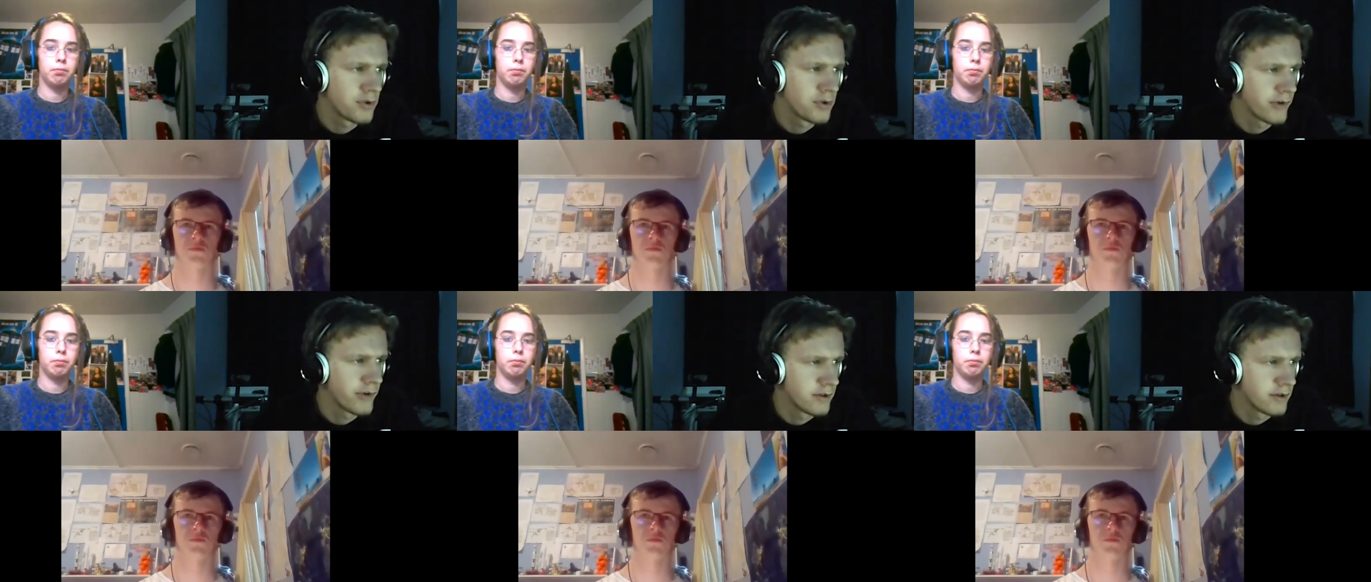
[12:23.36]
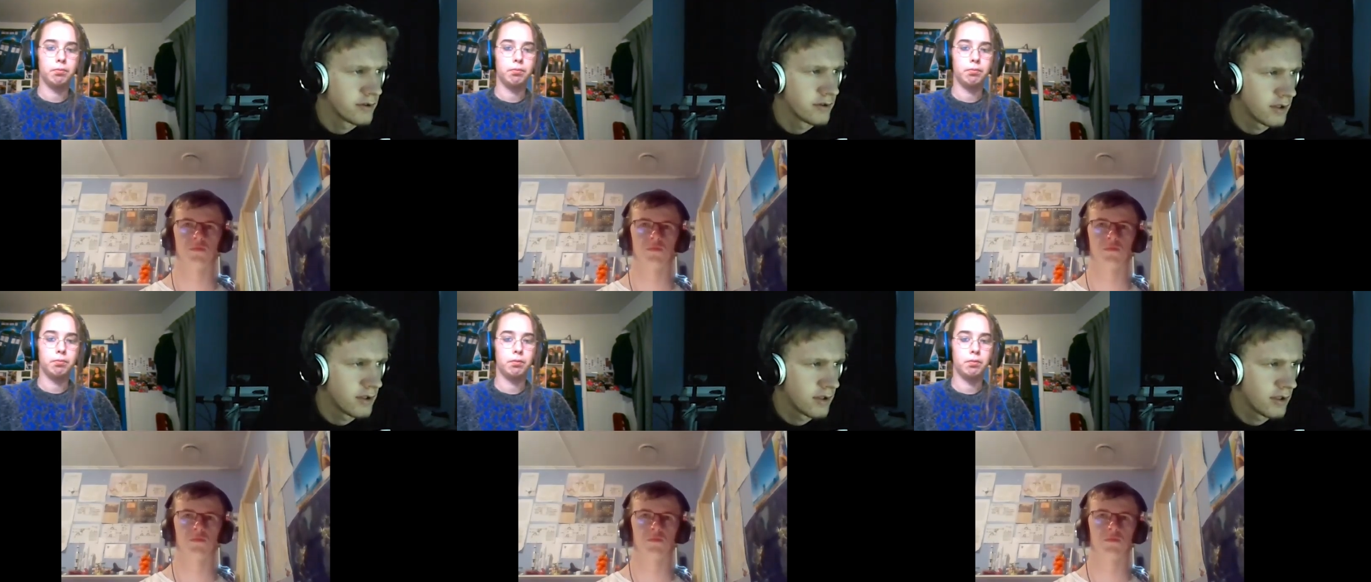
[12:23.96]
Speaker 1: was erected.
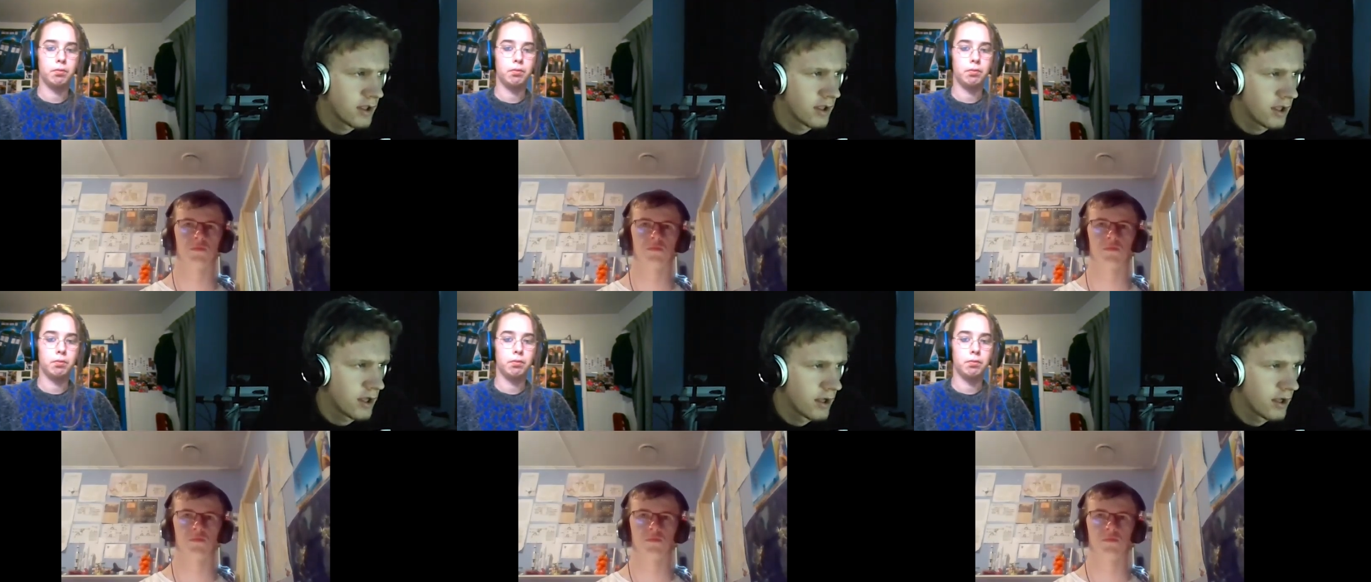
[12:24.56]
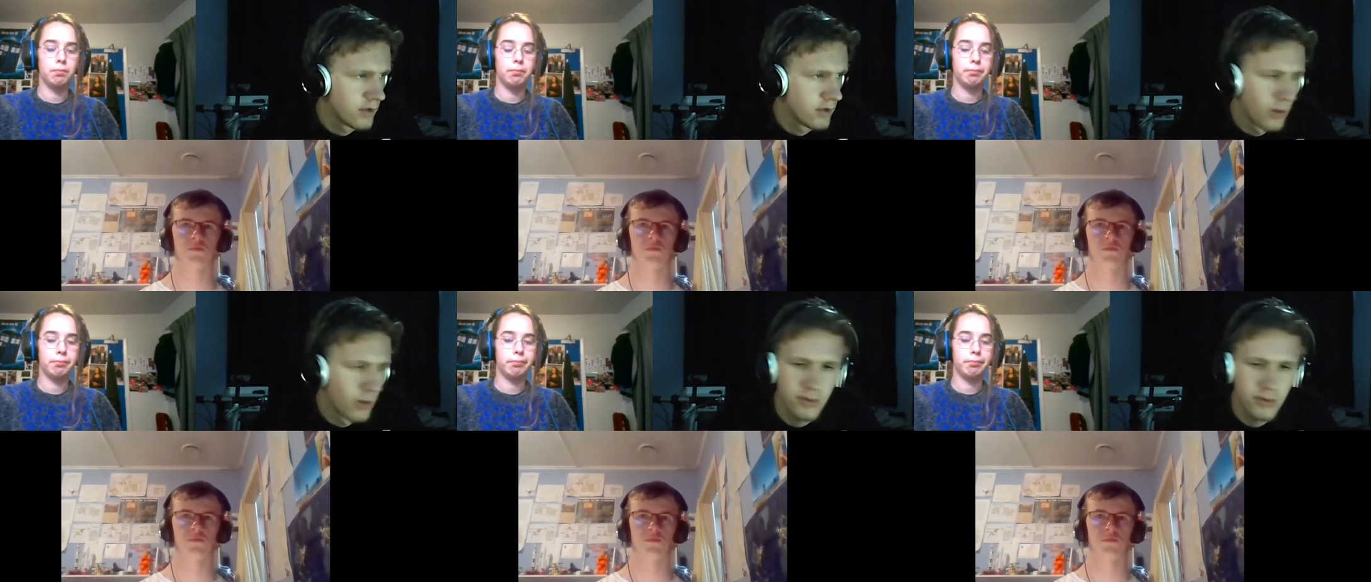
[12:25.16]
Uh, what